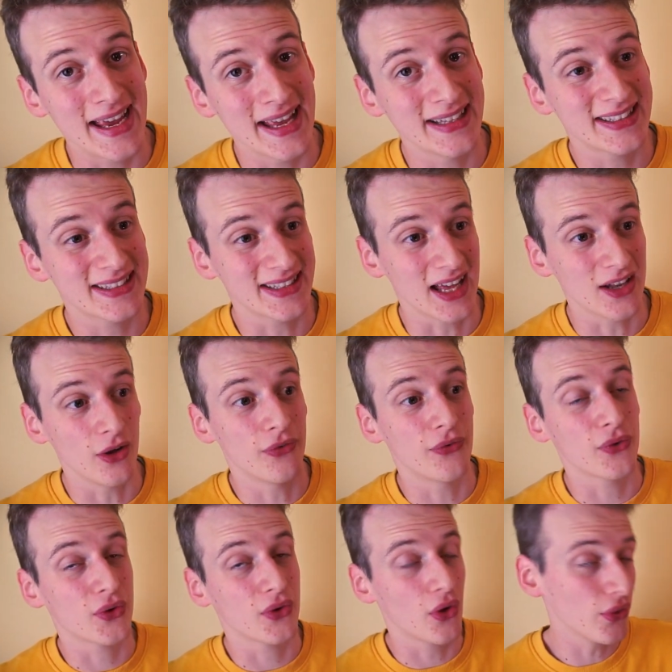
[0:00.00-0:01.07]
instead
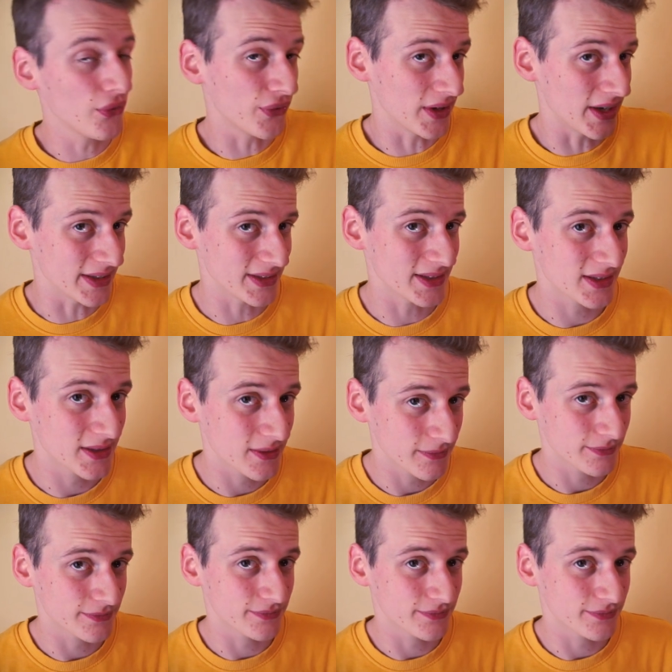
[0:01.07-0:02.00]
of confidence.